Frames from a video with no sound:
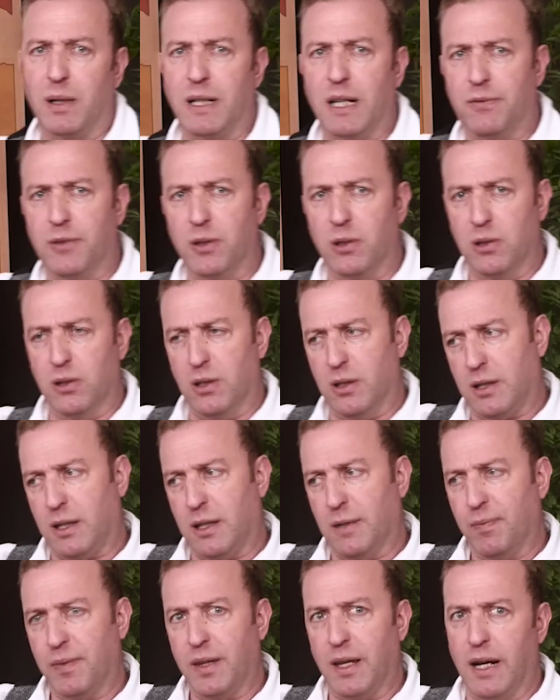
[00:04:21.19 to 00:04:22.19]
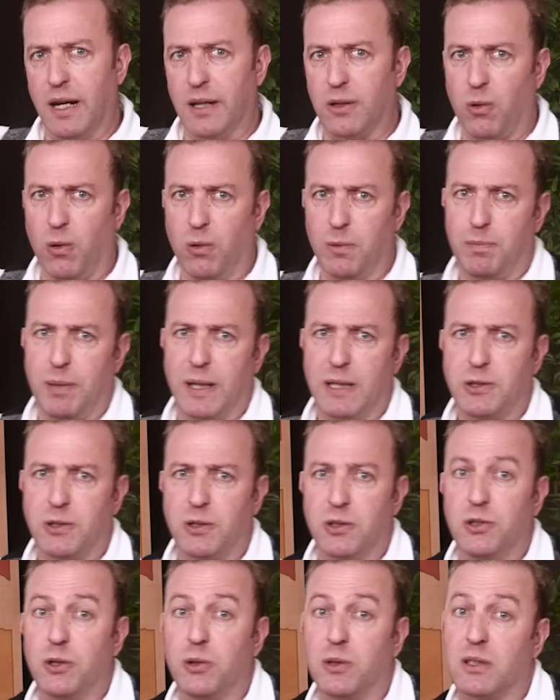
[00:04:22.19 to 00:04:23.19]
but if you look at old
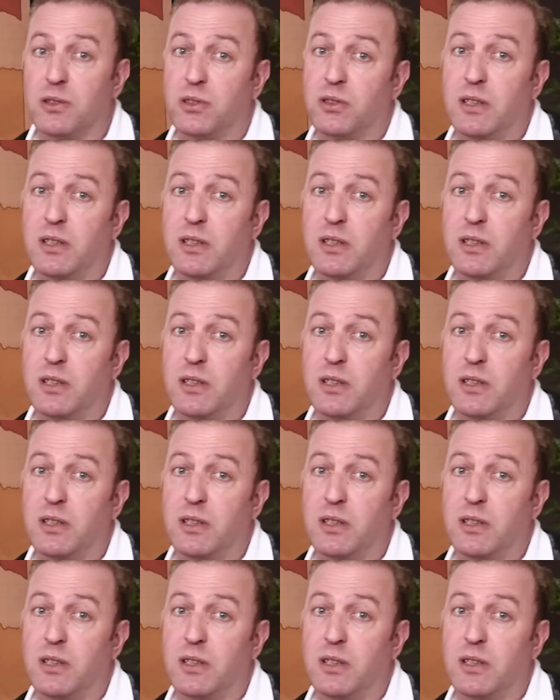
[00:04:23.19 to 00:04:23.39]
pictures, you can